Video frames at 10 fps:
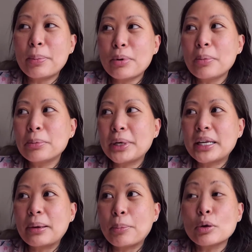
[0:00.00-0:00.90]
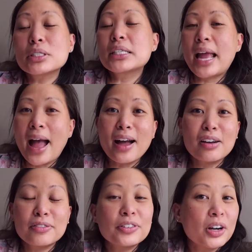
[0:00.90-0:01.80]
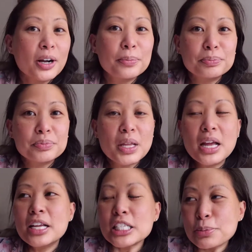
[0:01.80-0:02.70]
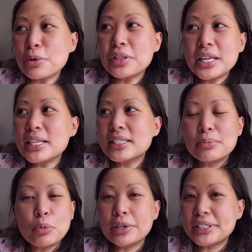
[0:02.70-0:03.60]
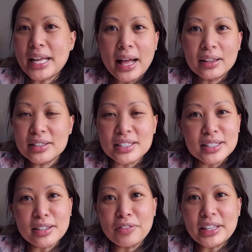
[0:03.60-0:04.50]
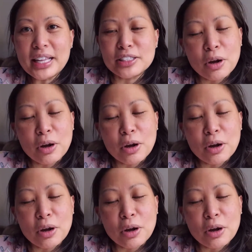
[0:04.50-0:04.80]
I'm probably gonna mostly have smoothies and more salads and stuff like that.